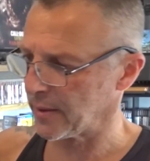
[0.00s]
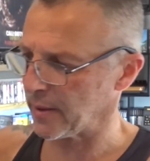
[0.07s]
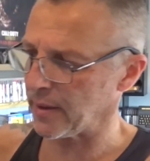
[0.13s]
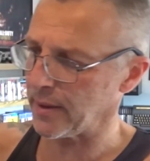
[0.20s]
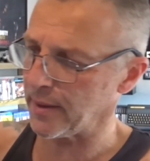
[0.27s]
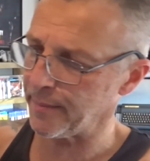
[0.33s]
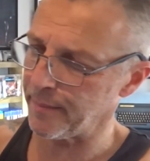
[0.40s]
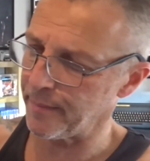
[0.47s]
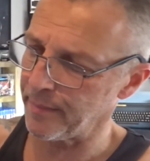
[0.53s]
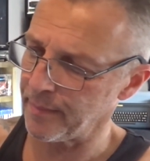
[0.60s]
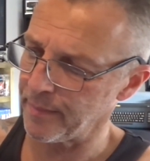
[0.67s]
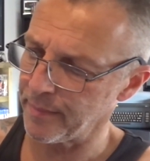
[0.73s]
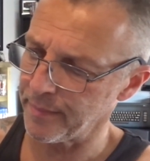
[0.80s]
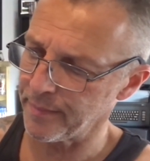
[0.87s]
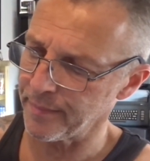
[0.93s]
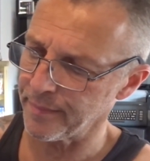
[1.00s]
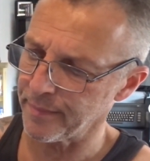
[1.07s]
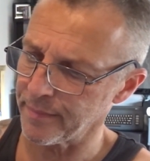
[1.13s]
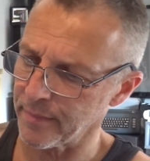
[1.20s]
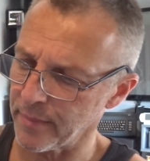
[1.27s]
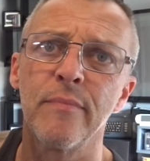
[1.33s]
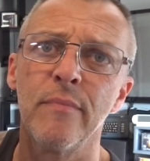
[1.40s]

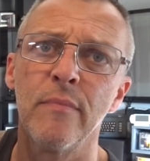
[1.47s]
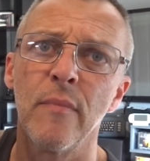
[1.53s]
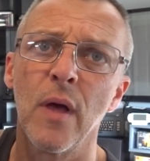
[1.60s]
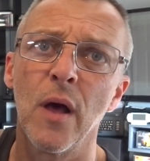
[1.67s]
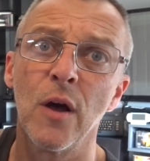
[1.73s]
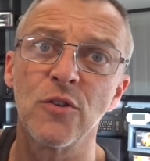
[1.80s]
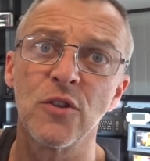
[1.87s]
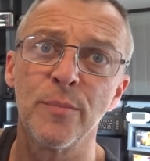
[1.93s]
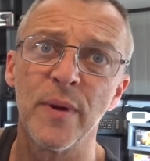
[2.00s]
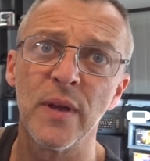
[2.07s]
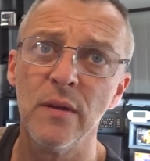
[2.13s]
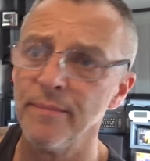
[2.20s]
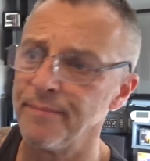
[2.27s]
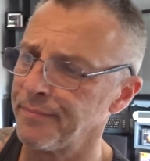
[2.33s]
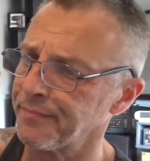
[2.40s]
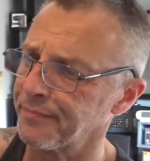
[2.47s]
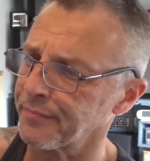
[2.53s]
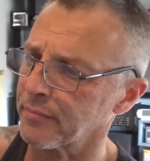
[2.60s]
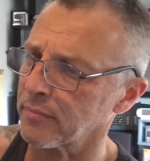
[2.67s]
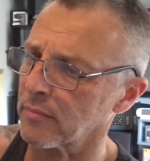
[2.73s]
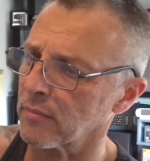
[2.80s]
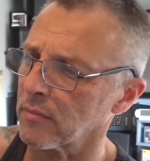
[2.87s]
RGB,
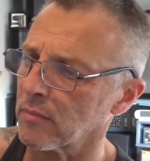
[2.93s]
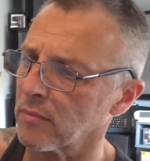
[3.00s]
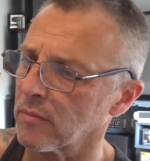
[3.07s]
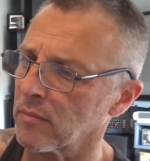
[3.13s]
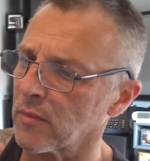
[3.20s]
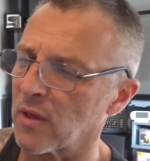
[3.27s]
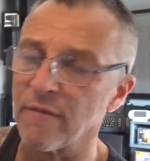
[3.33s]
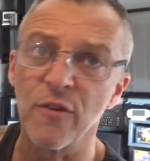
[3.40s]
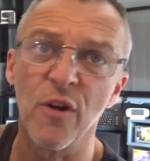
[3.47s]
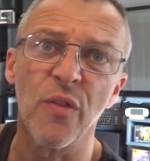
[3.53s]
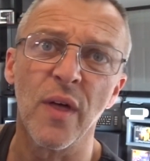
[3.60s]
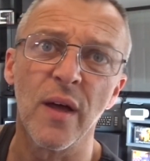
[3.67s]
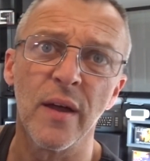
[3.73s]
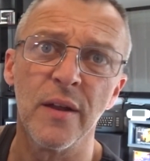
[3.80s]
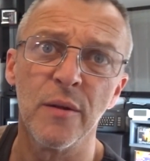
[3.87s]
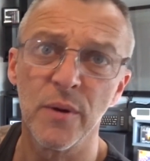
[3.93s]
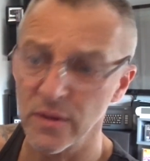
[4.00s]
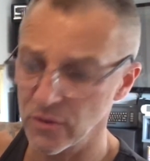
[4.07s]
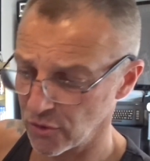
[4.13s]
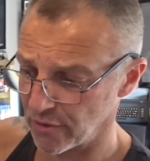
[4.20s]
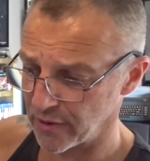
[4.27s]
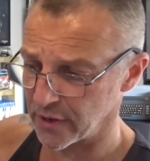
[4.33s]
I've got that anyway,
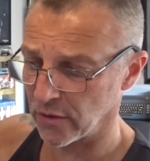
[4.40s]
it's already